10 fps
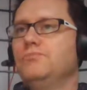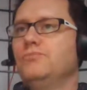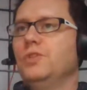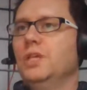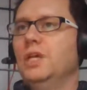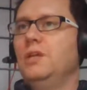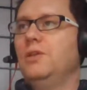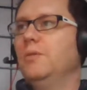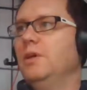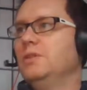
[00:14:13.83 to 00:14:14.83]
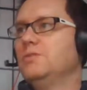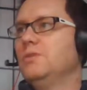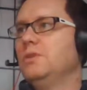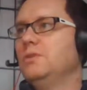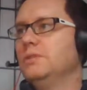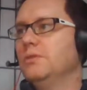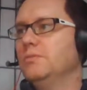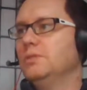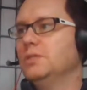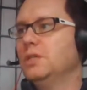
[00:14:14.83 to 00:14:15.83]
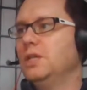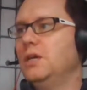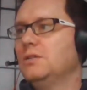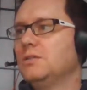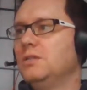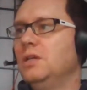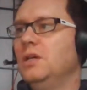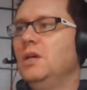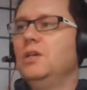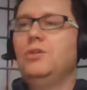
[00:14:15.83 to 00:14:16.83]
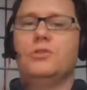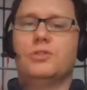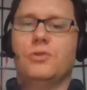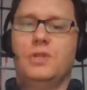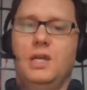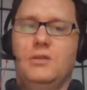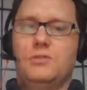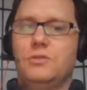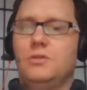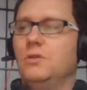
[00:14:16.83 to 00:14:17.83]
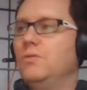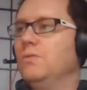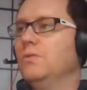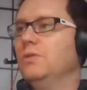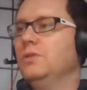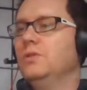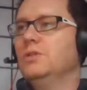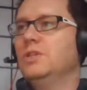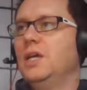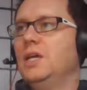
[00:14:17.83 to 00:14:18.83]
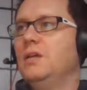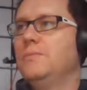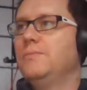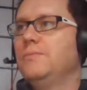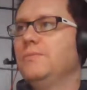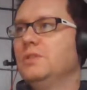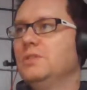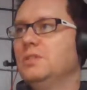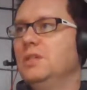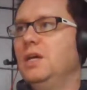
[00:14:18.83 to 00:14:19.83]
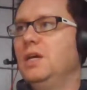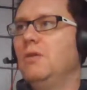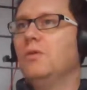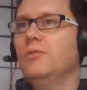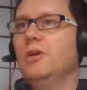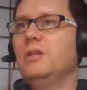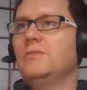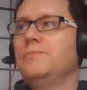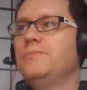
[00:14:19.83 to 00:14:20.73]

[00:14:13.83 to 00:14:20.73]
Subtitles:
really anything about this one, so I'm just going to guess. You can show the answer or you can check it. Let's see, I got one right.